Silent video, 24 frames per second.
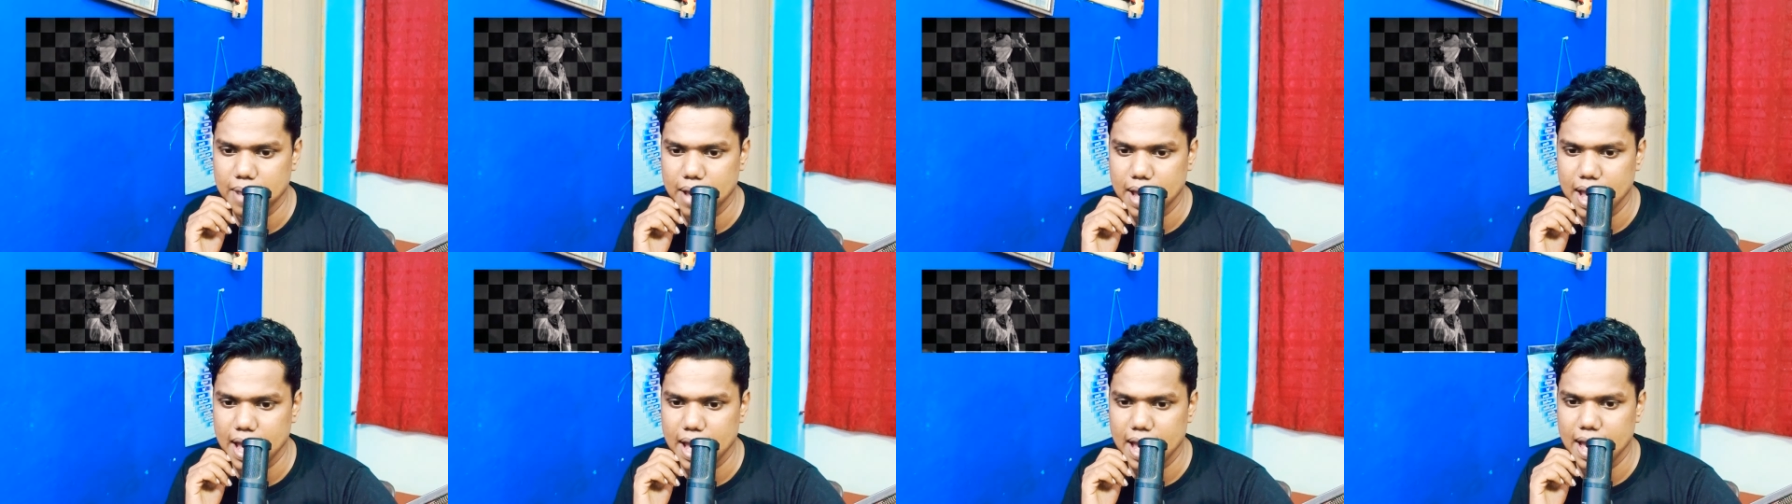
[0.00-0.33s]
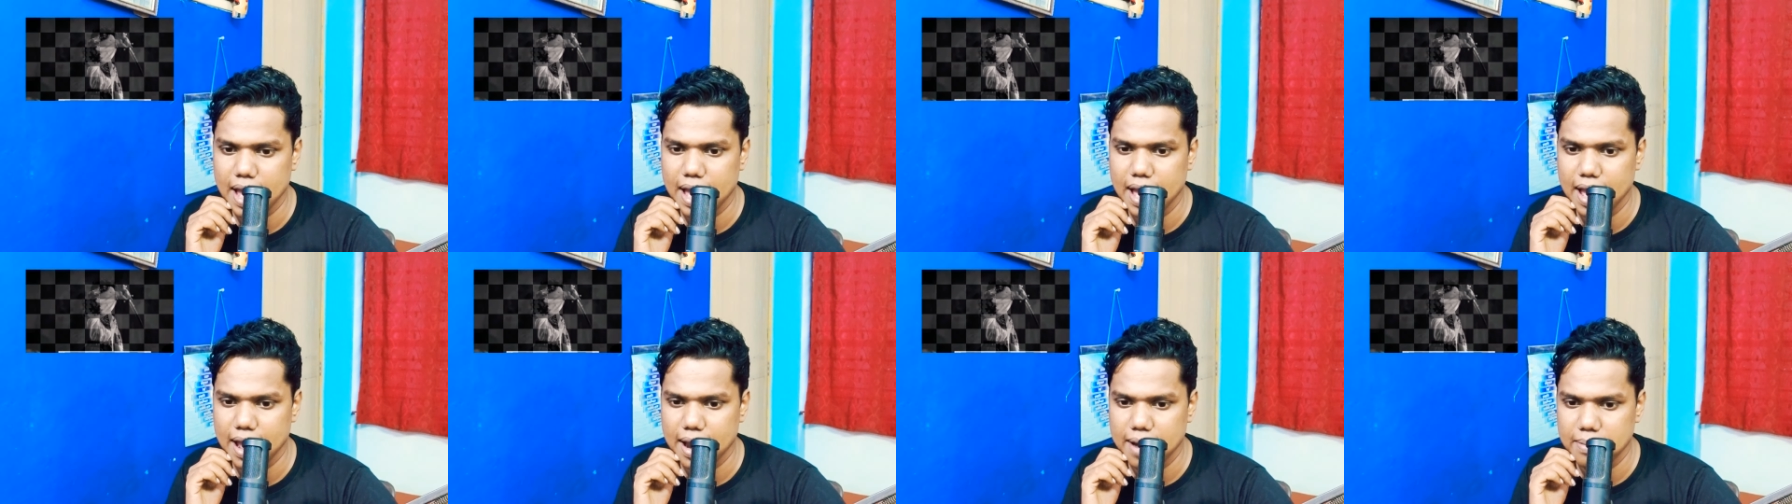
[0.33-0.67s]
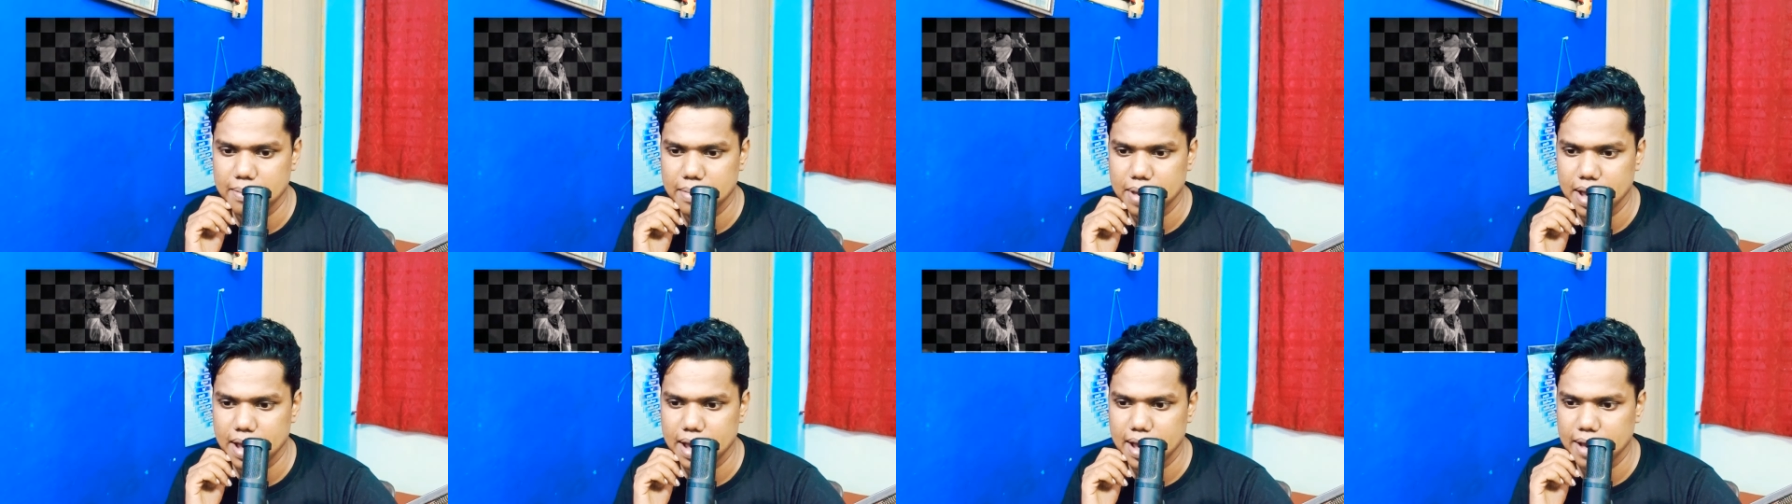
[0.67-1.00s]

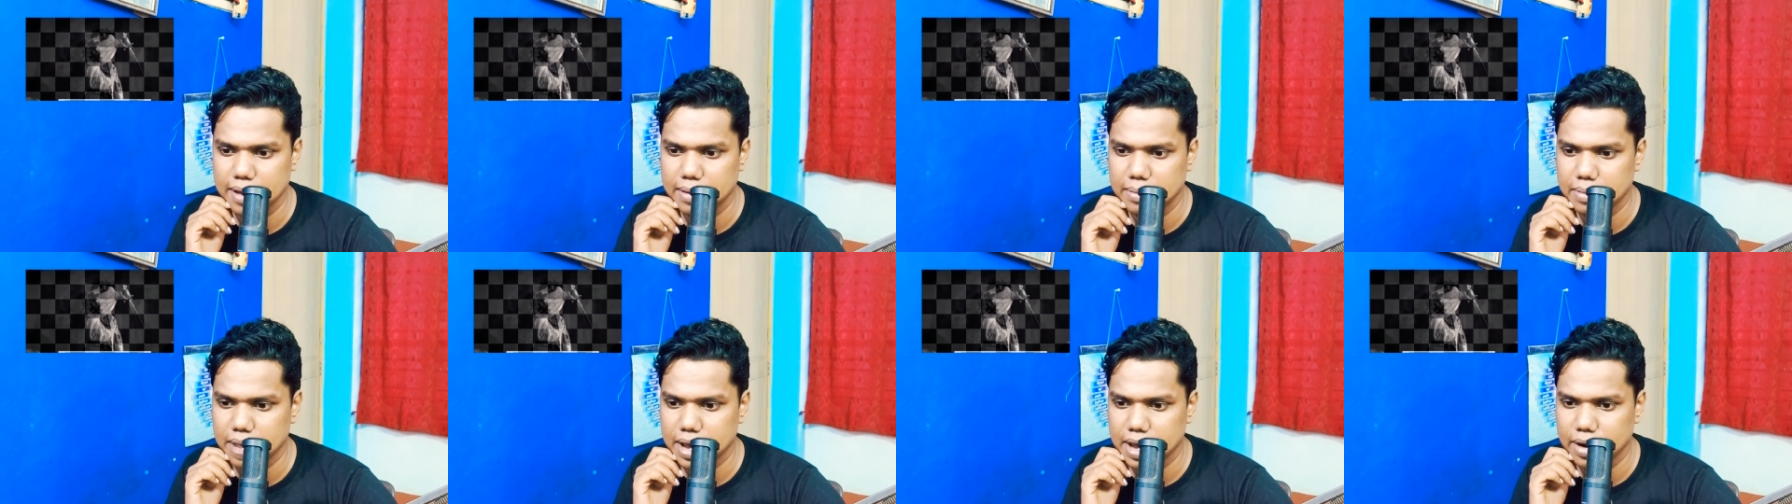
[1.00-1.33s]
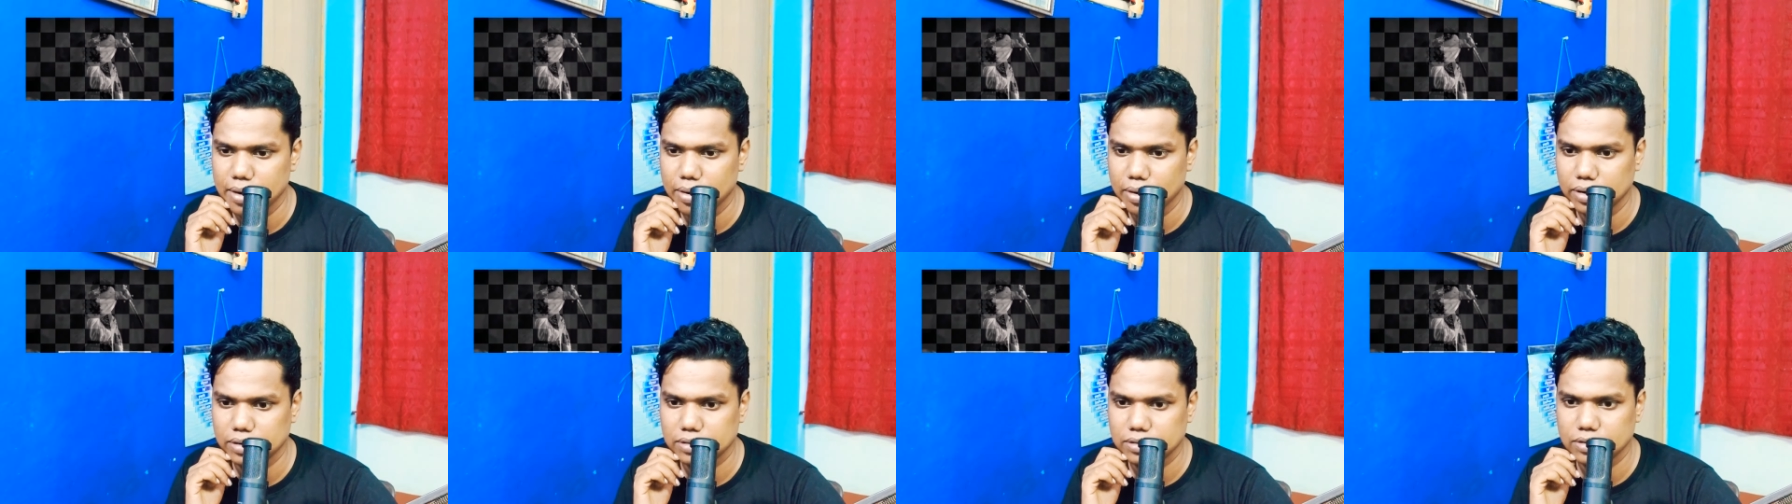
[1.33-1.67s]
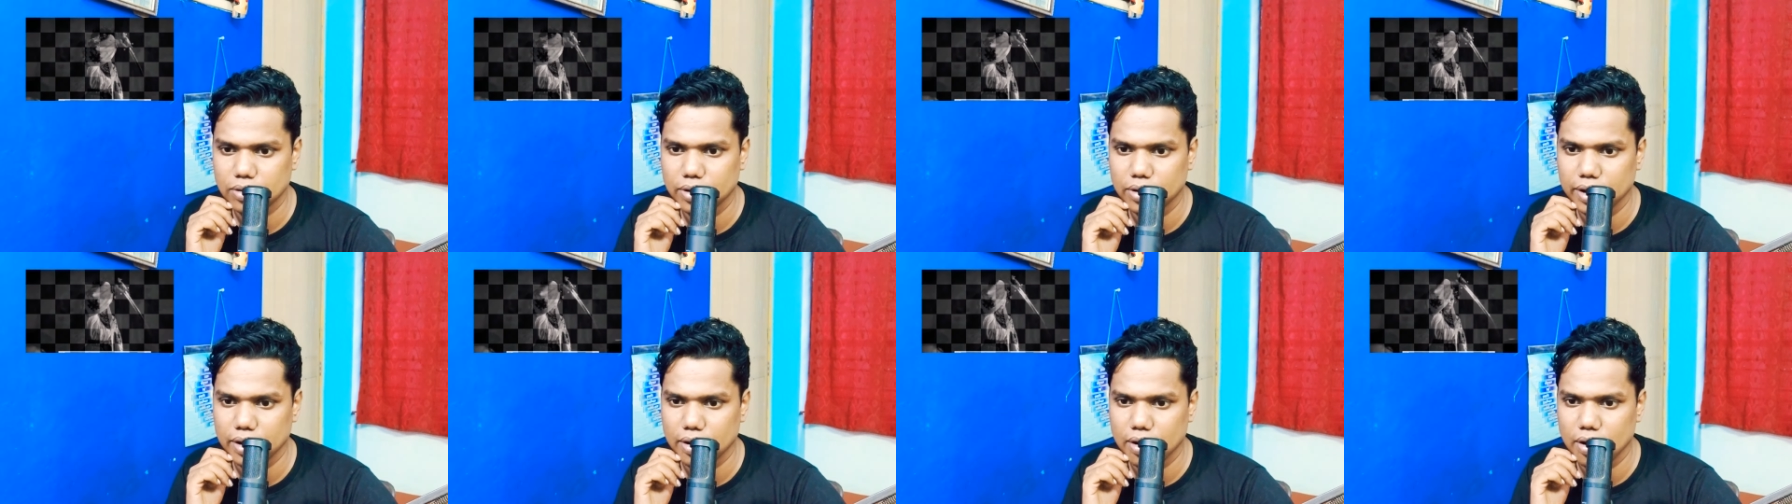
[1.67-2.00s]
man, man, man. What is
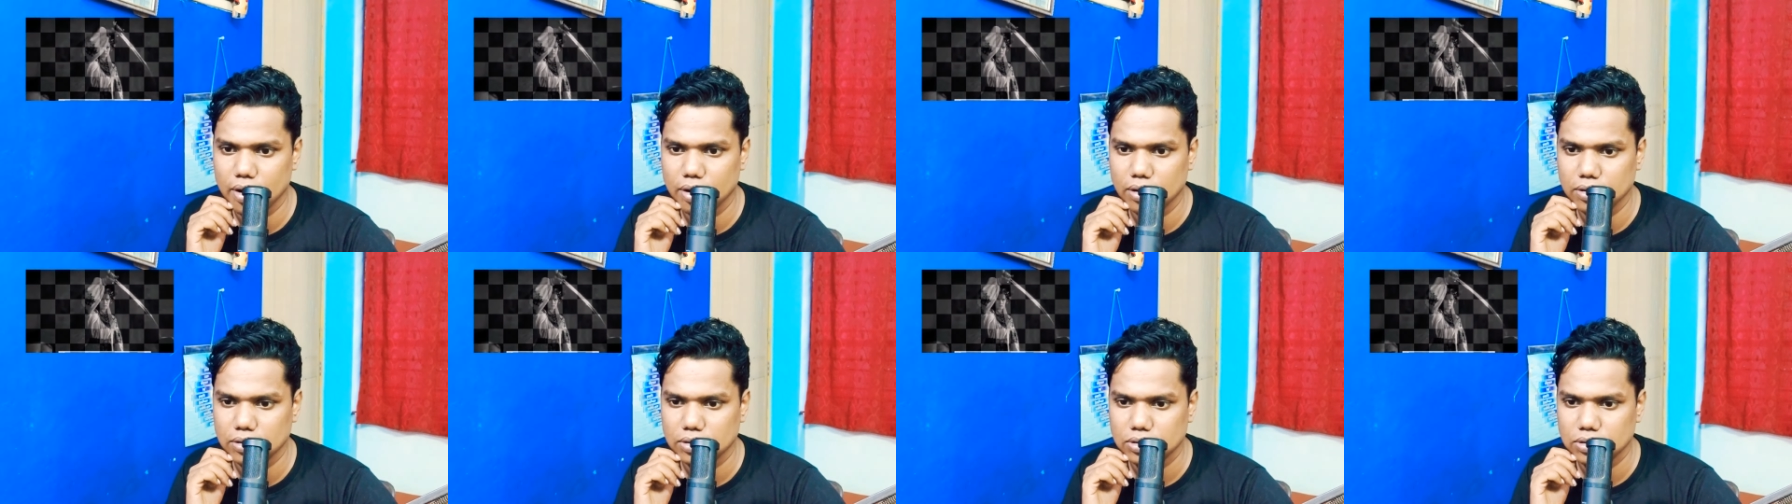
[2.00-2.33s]
going on?